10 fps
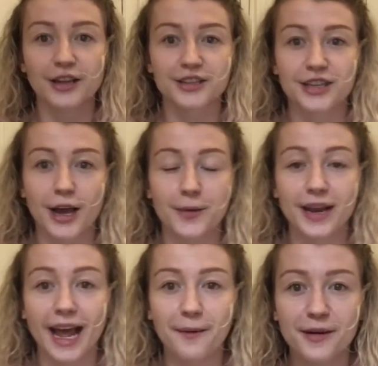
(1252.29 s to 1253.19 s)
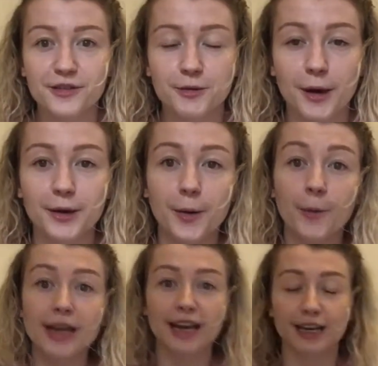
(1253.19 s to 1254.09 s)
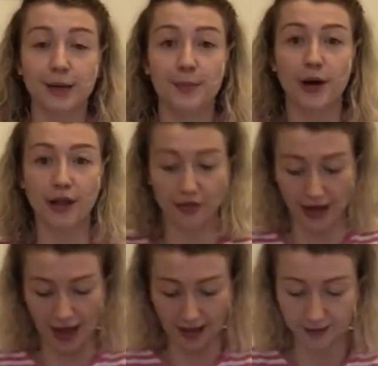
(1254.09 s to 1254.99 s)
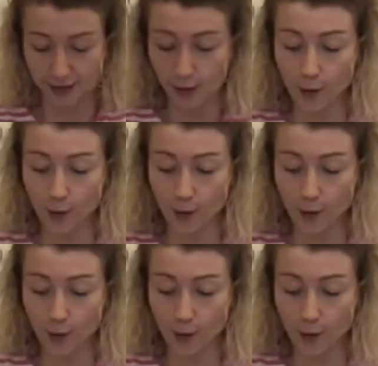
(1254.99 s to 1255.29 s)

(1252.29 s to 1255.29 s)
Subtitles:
So now everyone, we are going to put that